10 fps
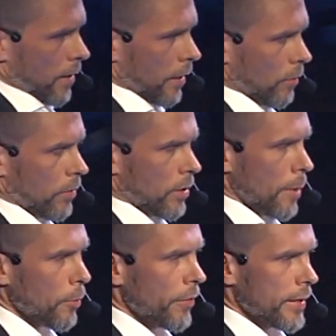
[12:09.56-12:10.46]
Now, a
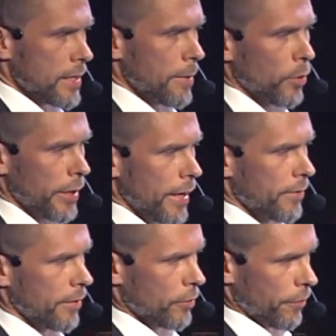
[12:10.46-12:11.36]
couple of example
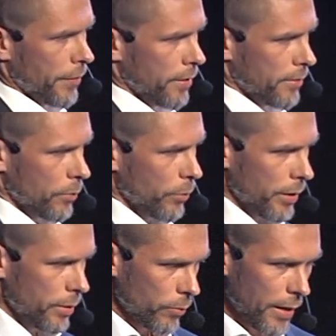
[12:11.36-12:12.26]
cases of things that
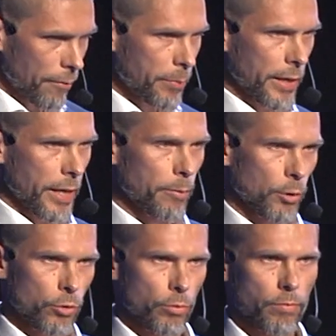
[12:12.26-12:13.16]
we have been
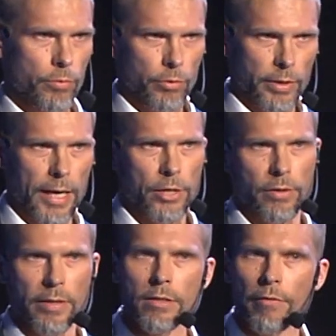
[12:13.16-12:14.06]
able to catch,
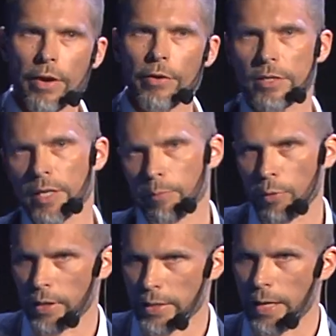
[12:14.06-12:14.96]
and these are very
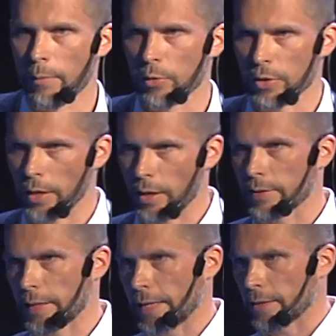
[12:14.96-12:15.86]
simple examples. I
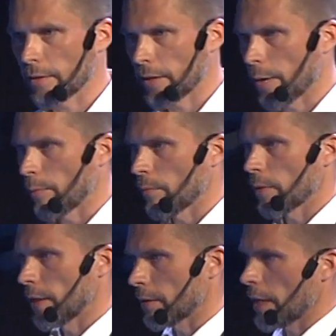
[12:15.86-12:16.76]
selected them
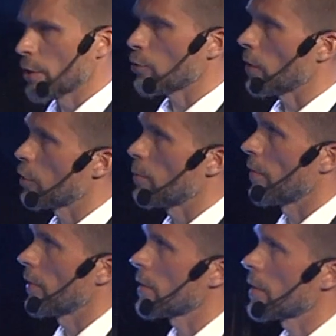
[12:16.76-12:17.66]
intentionally to be
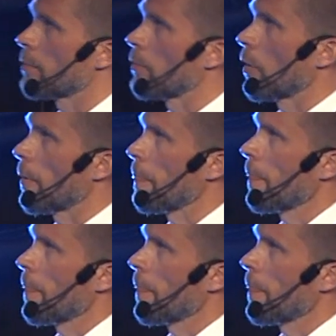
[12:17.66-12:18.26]
very simple.